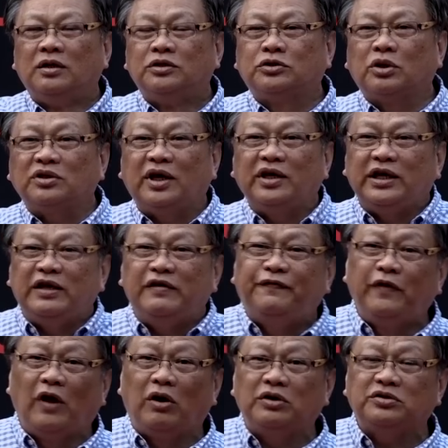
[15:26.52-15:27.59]
So the
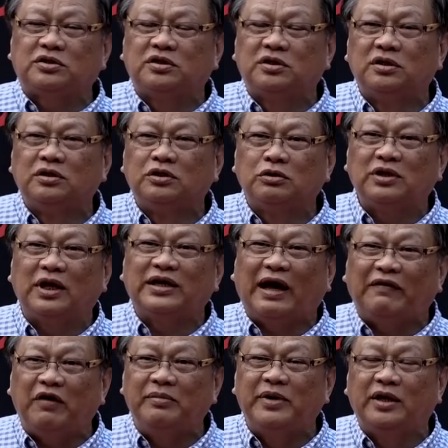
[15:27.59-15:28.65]
inflows to the
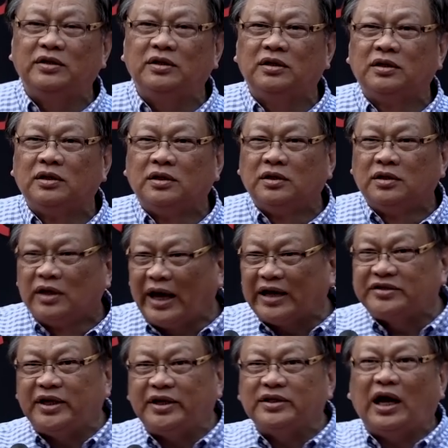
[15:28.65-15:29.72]
government
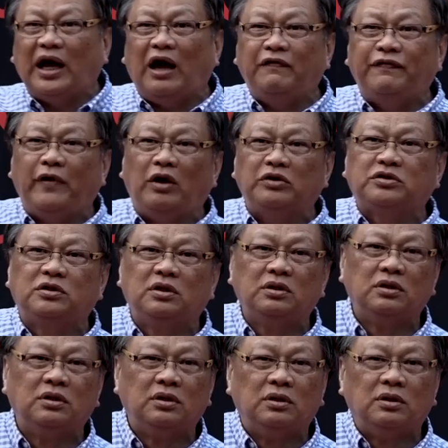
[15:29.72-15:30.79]
exceed the outflows?
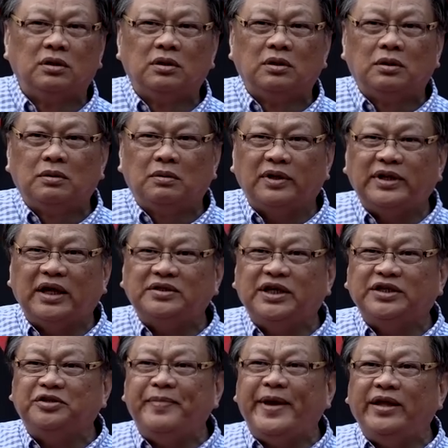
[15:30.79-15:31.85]
What does
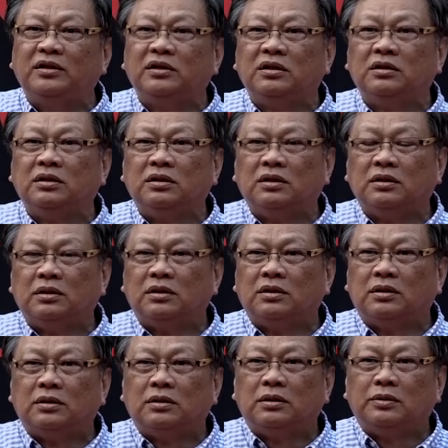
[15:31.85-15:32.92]
this mean?
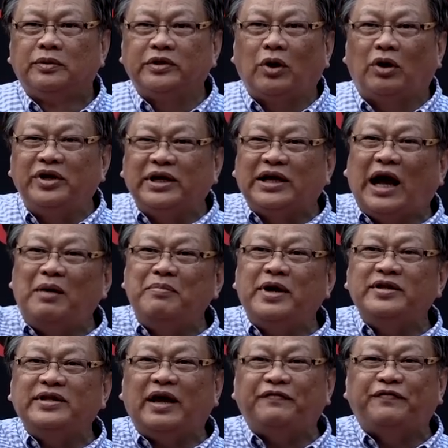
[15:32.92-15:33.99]
With only
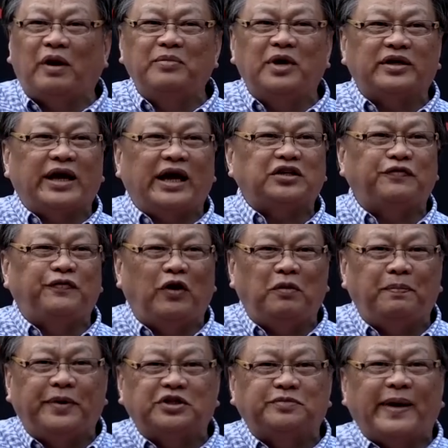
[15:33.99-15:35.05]
government that from a cash flow
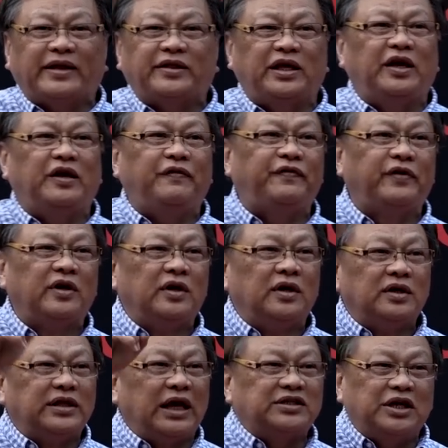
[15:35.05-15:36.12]
perspective
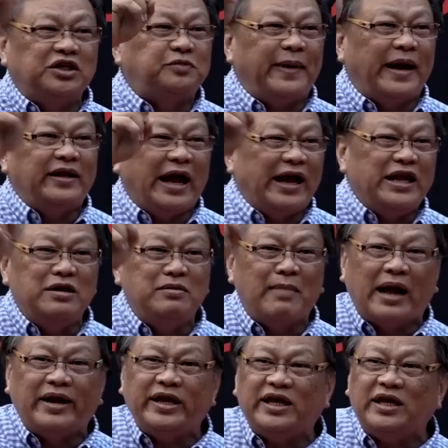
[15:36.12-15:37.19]
doesn't spend any
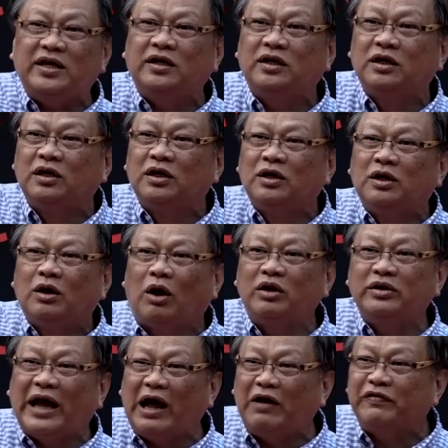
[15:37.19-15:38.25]
money
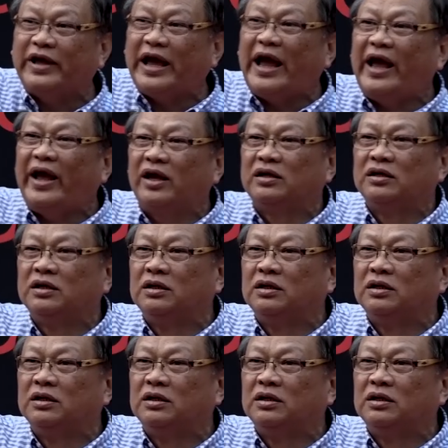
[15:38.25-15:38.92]
on healthcare.